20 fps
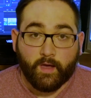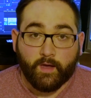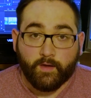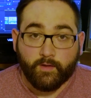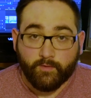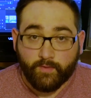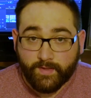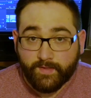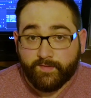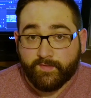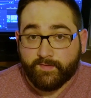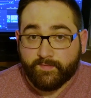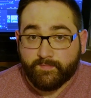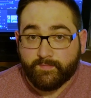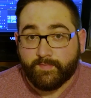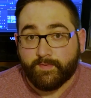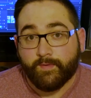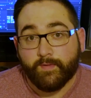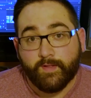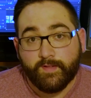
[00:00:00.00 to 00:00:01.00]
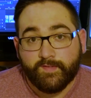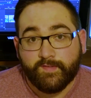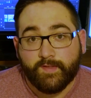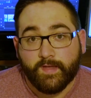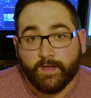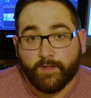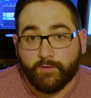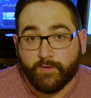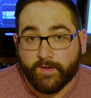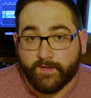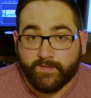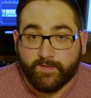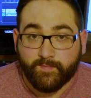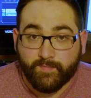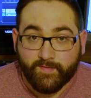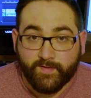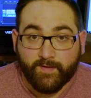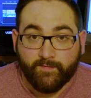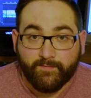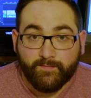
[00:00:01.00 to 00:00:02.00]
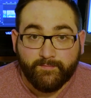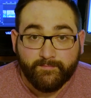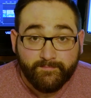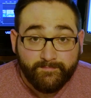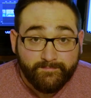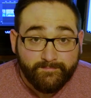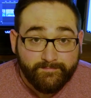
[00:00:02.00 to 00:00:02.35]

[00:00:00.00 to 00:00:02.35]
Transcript: Let's take a look at some stuff.